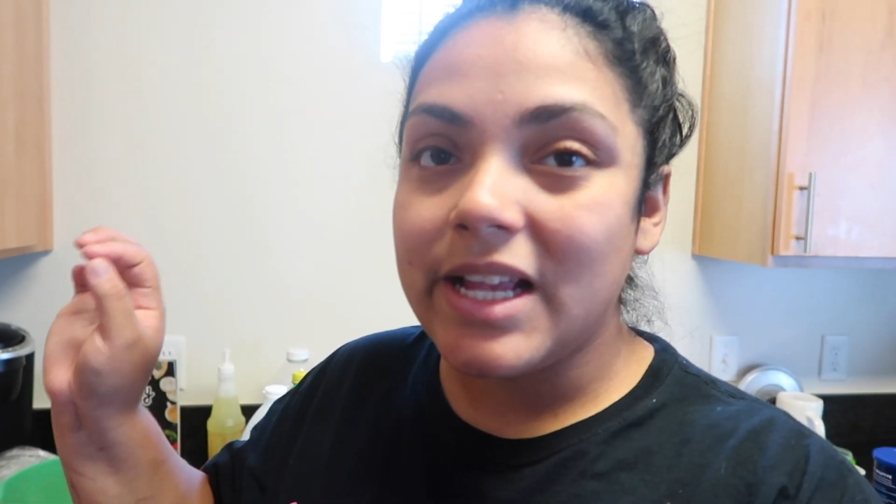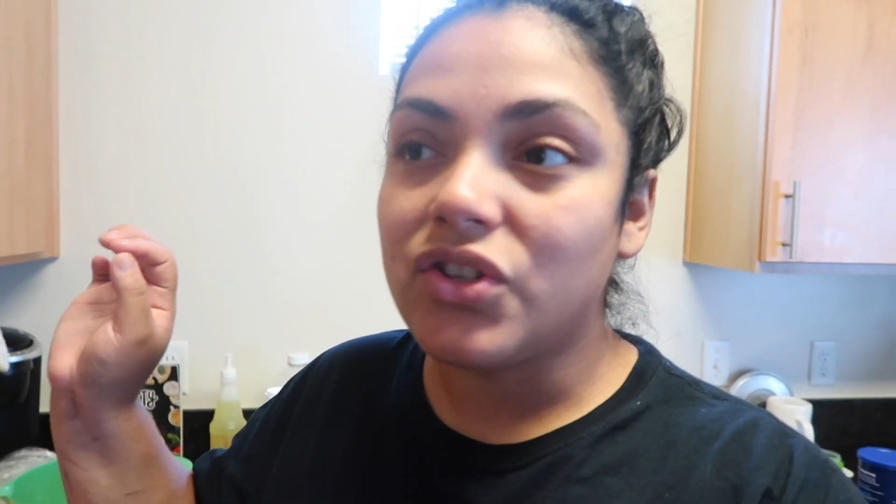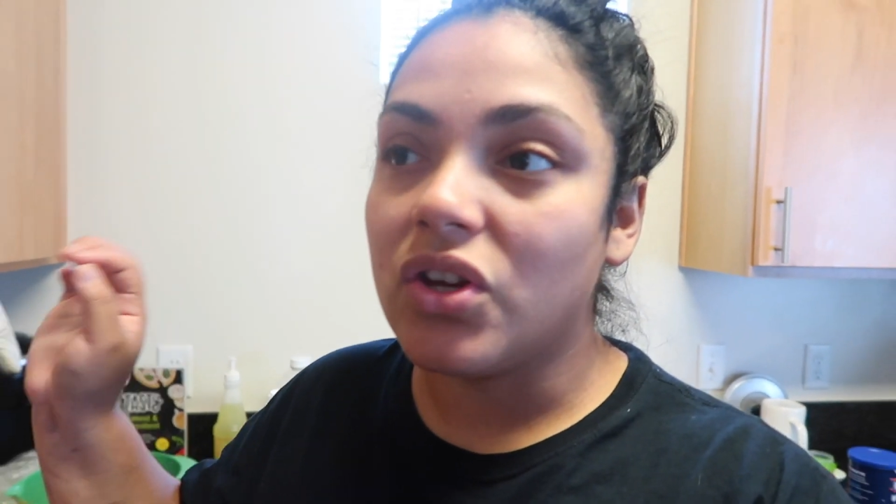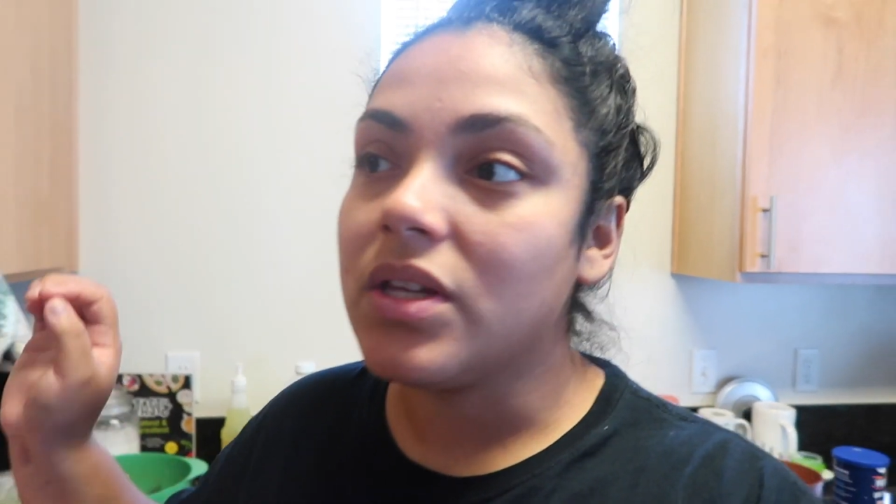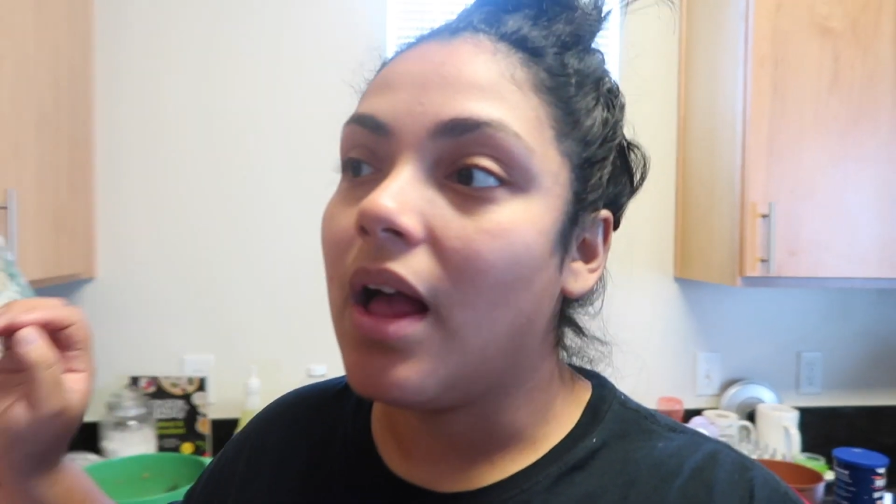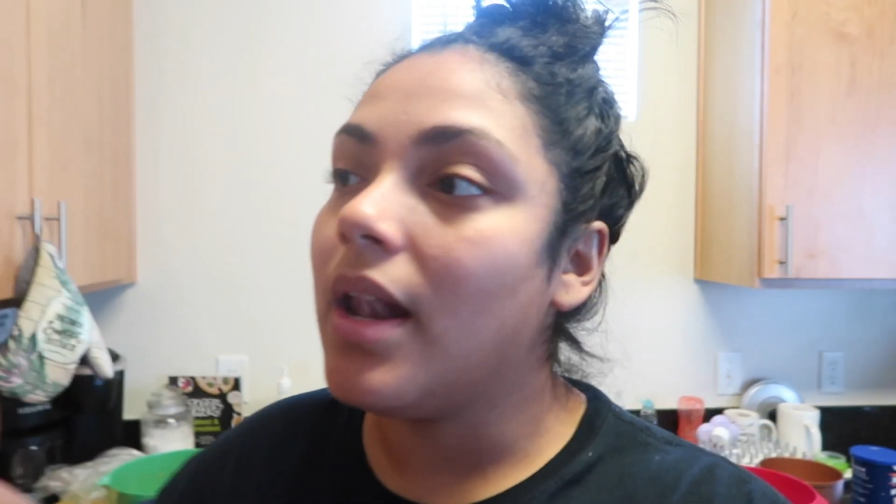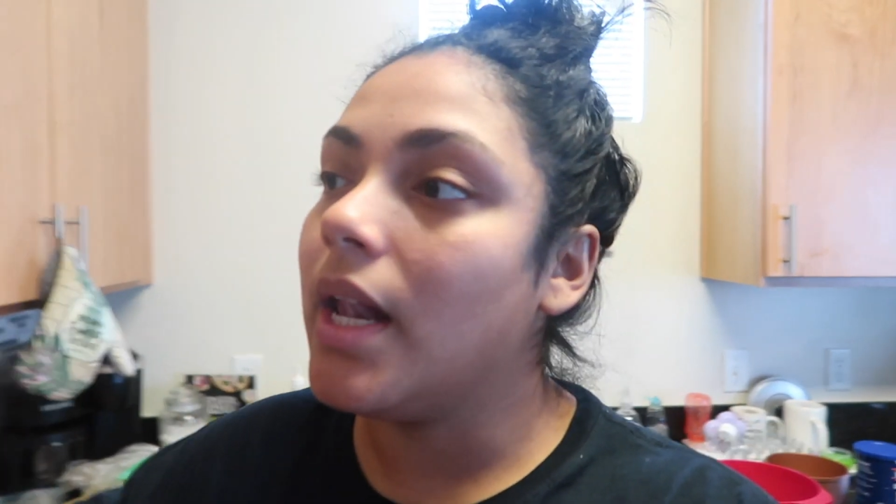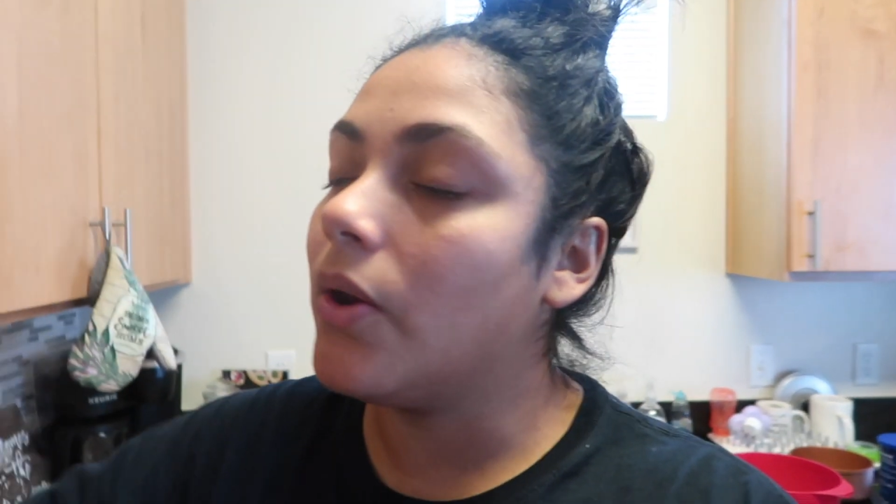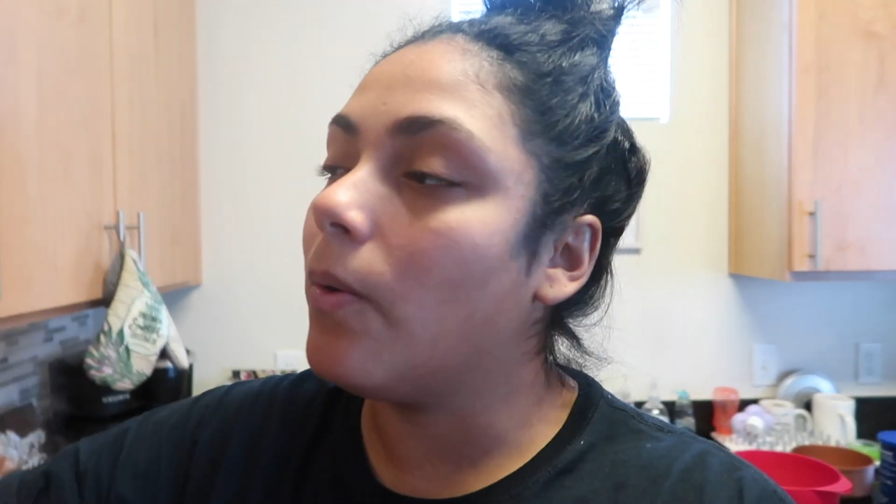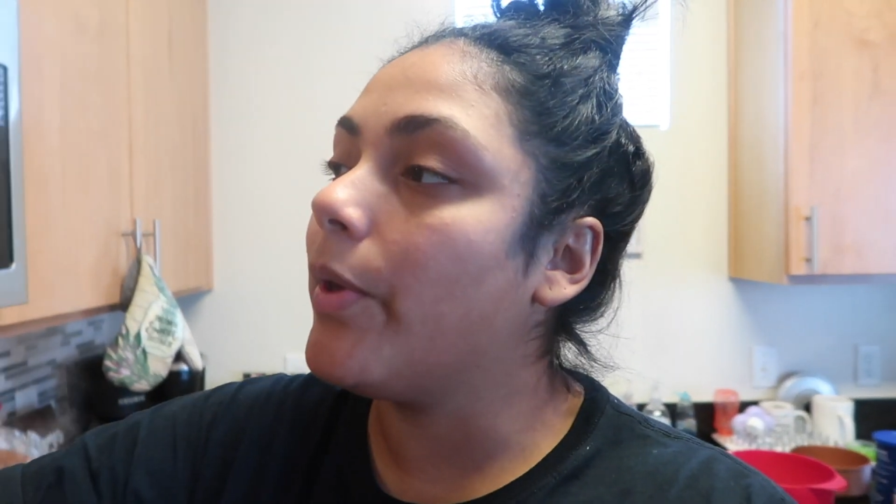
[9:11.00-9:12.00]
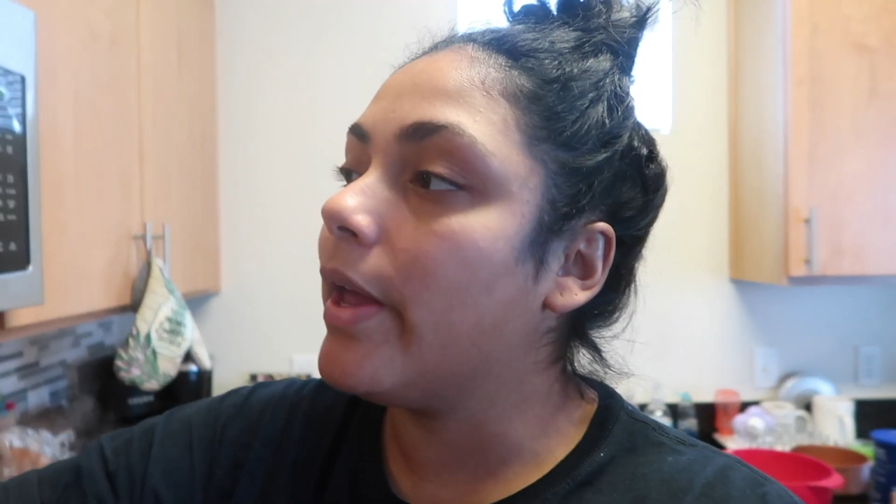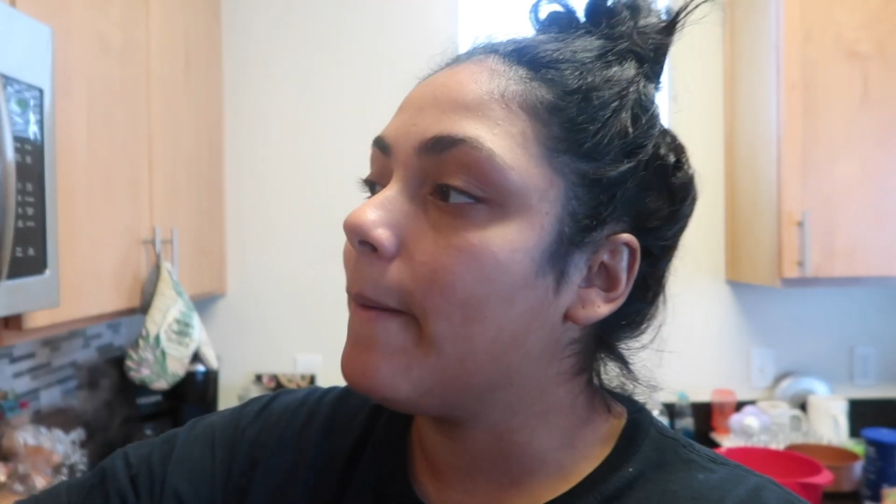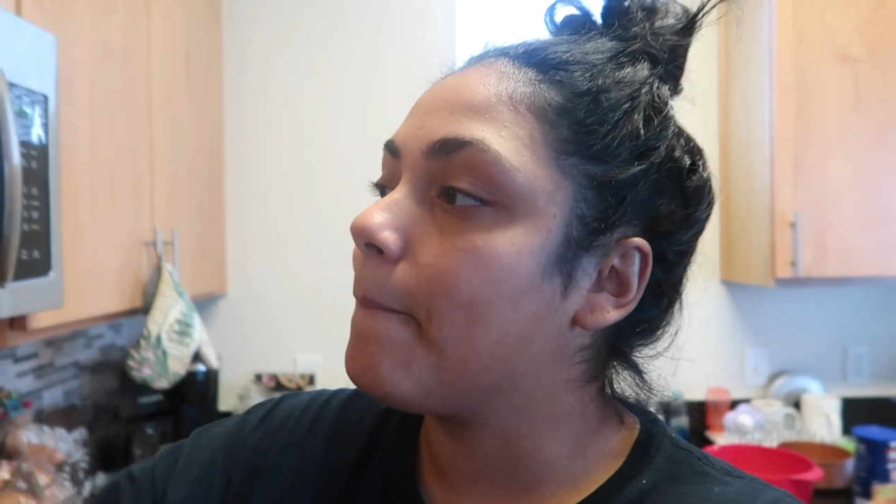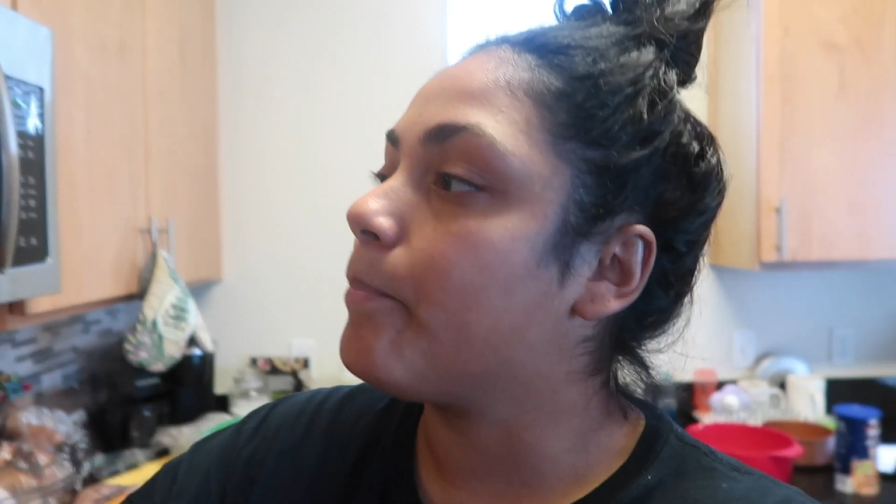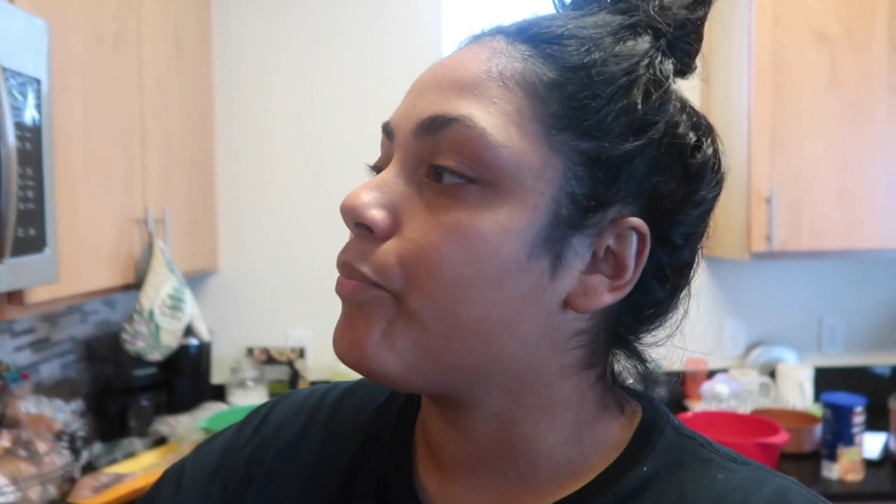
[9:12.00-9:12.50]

it just a little little bit